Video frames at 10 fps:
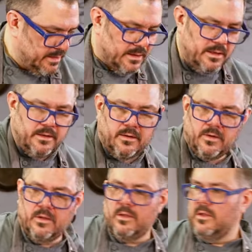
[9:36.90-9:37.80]
and then
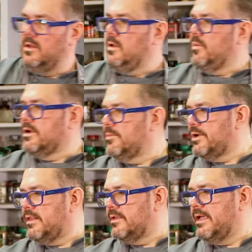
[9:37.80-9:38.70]
we're gonna
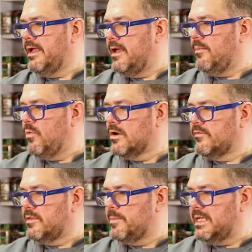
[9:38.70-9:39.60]
put on the water
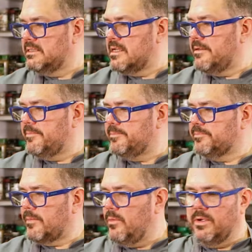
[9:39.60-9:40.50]
for the pasta.
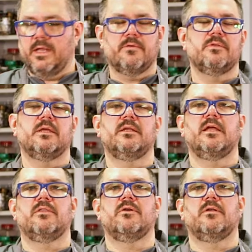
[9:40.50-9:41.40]
We'll get everything
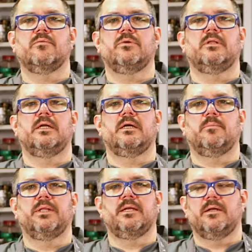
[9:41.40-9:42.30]
together and we'll
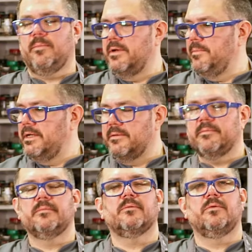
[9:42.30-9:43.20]
plate it up in a minute.
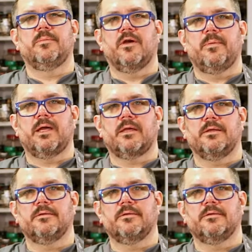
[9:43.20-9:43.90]
We'll be right back.